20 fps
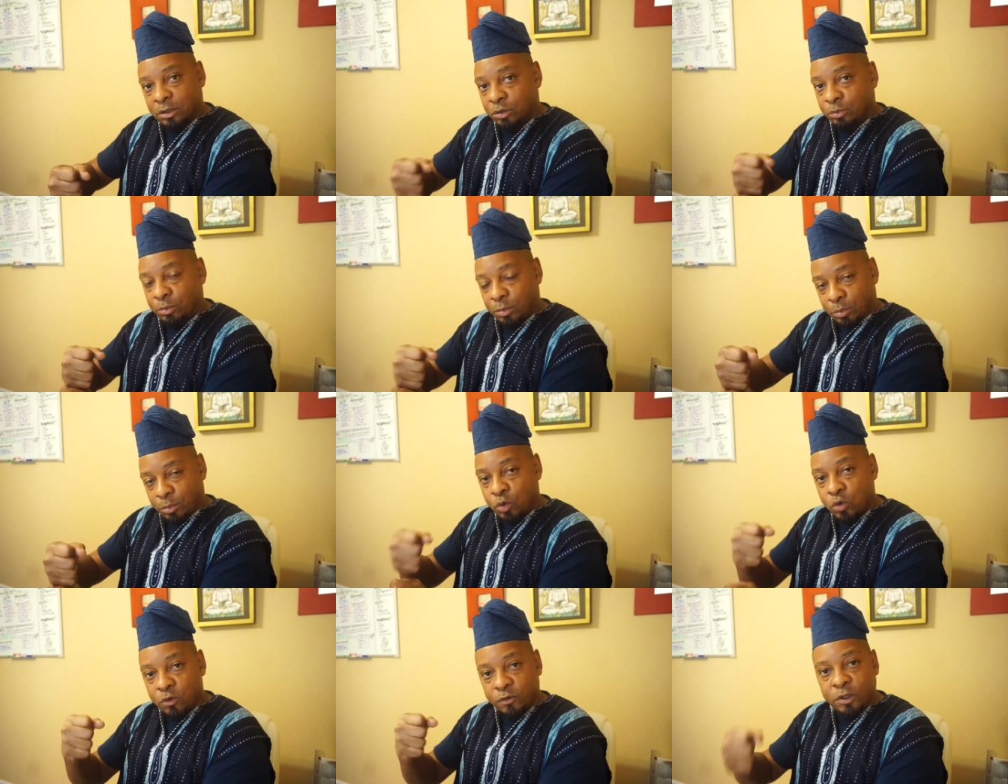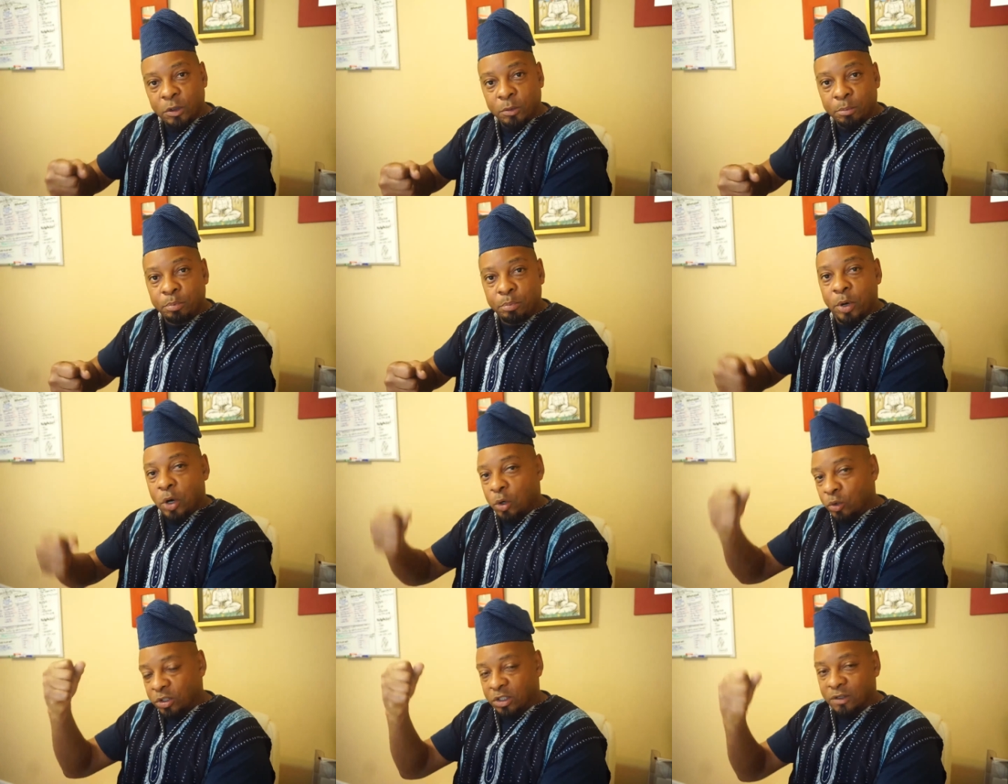moved the
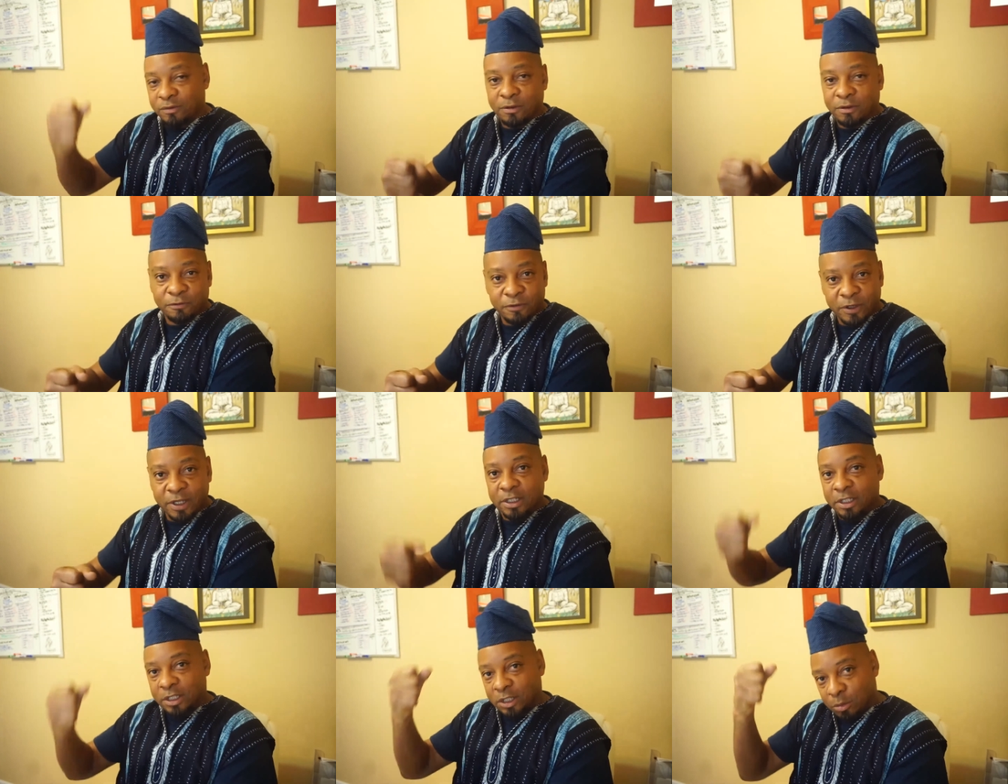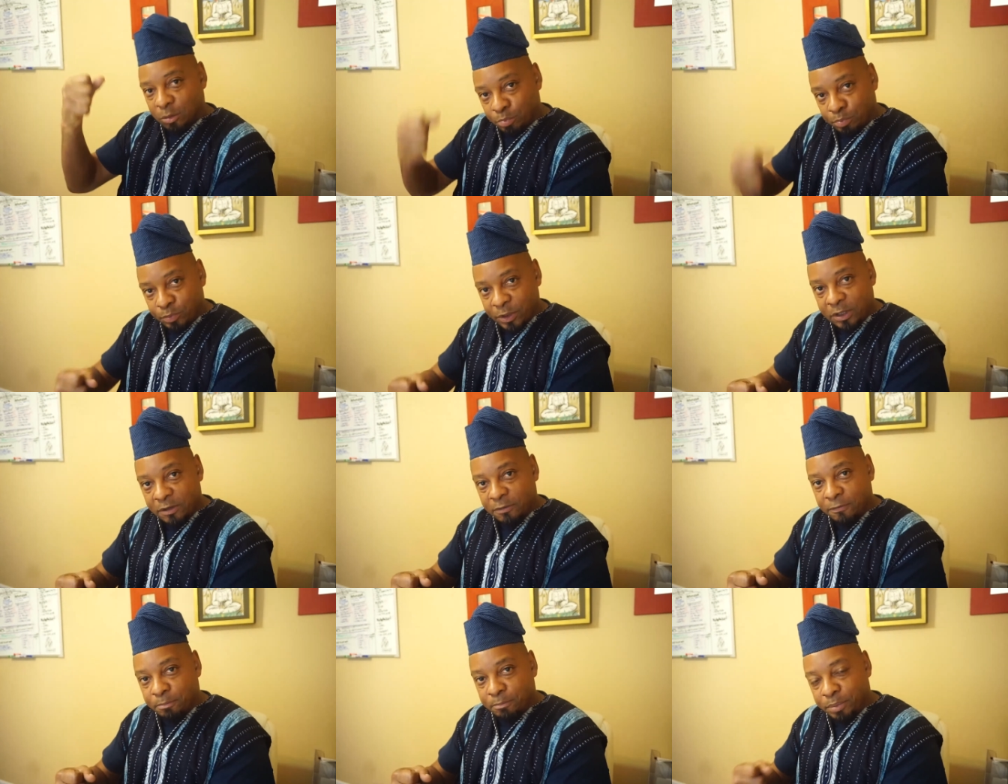post of the fence, and the and
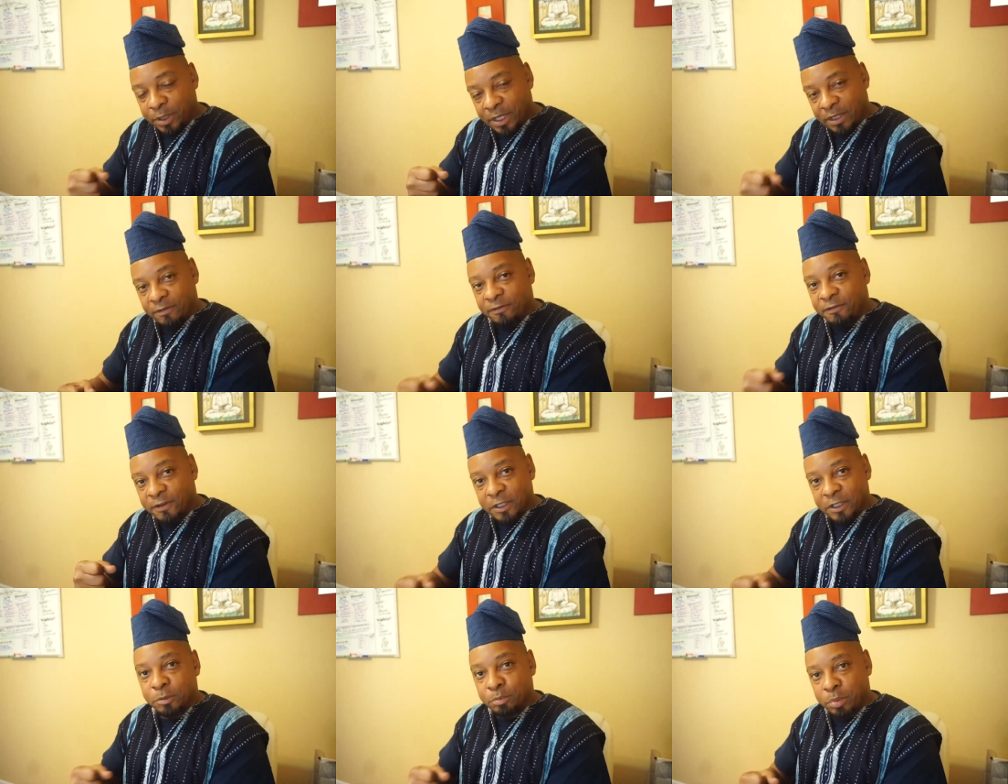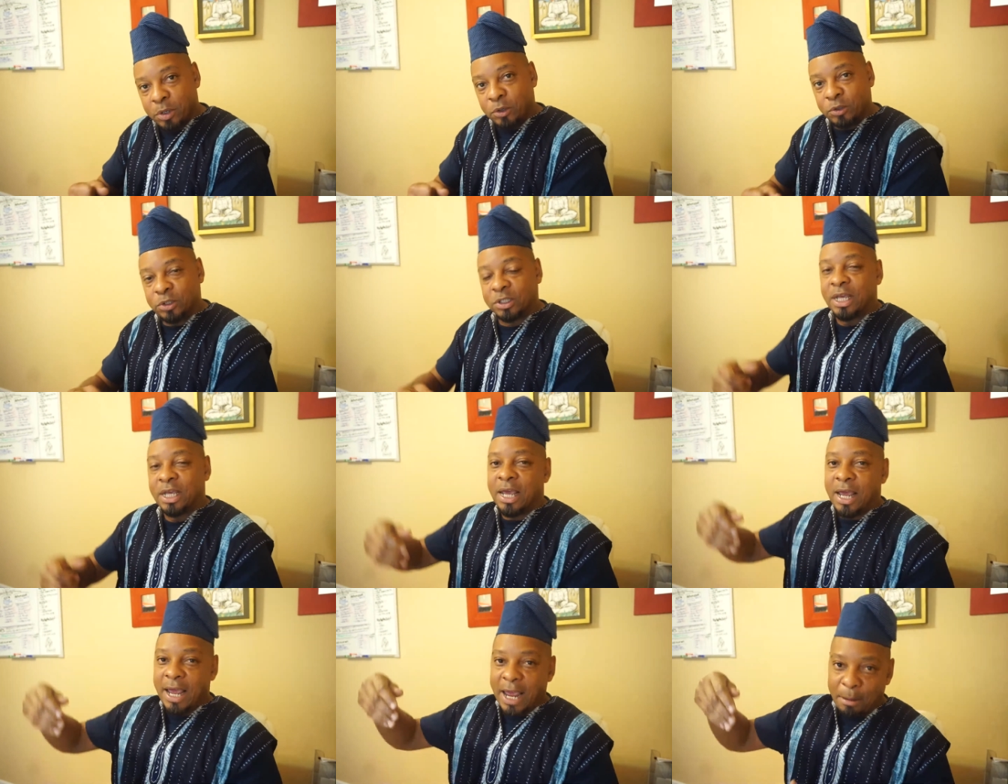the fence post
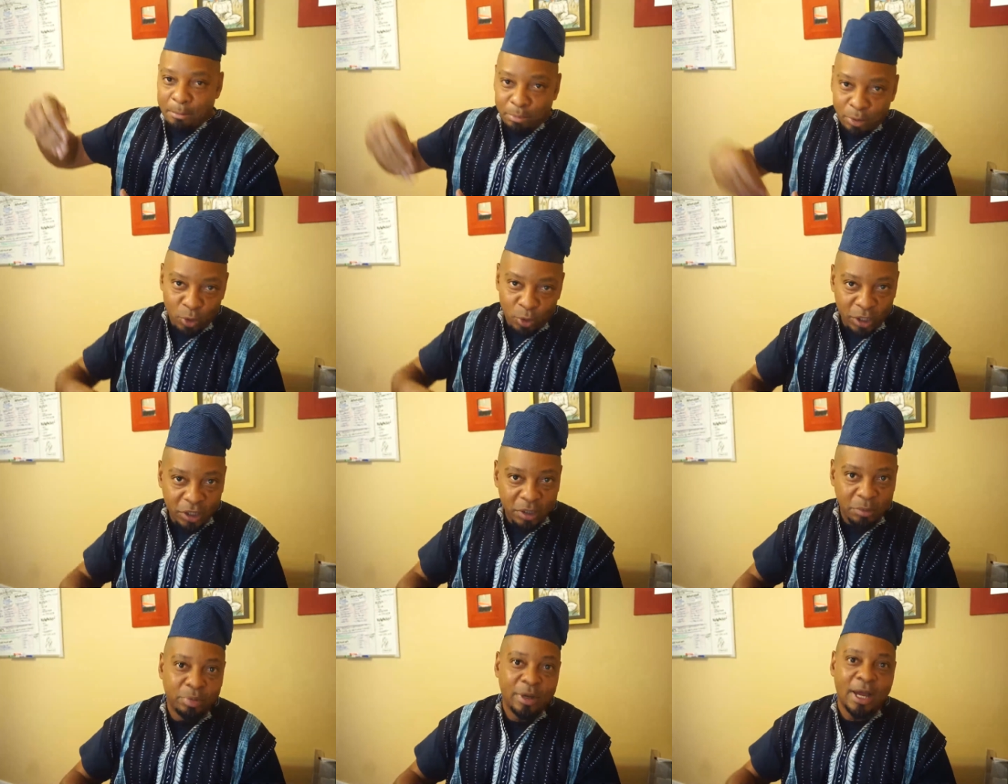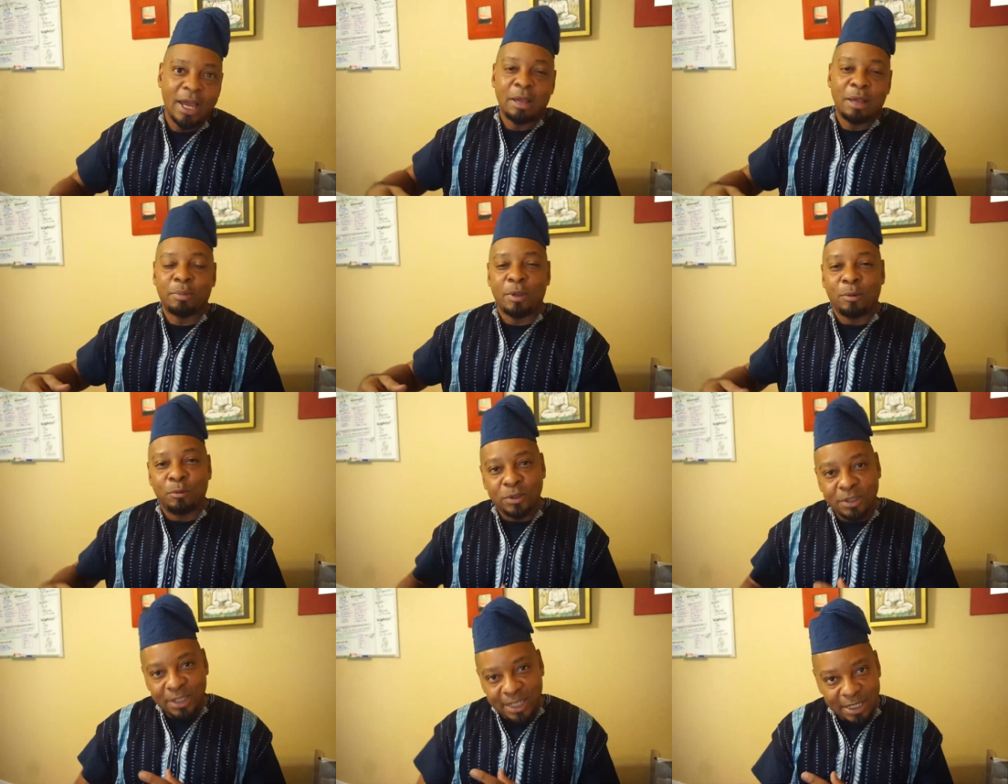had broken the pipe and
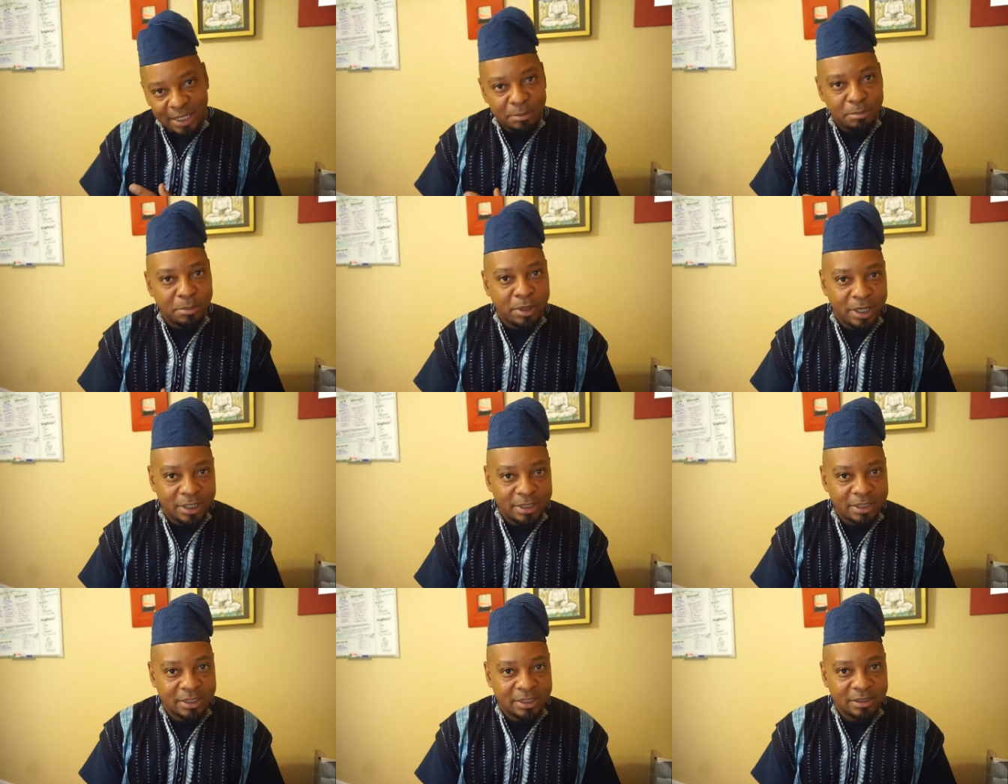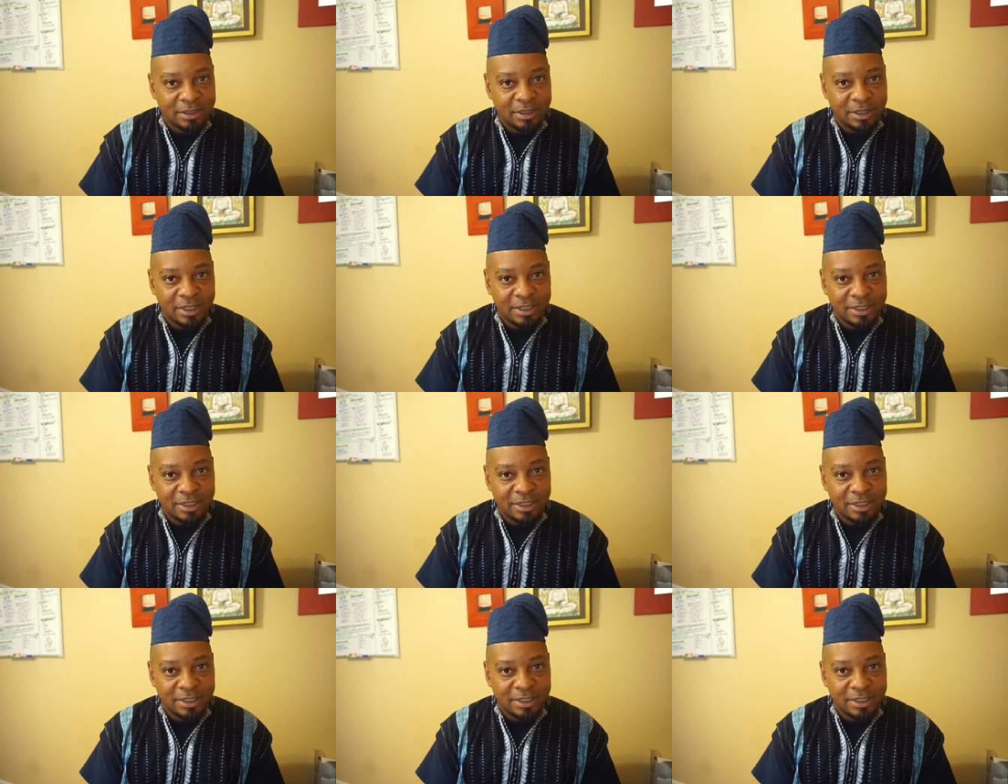was letting mud uh,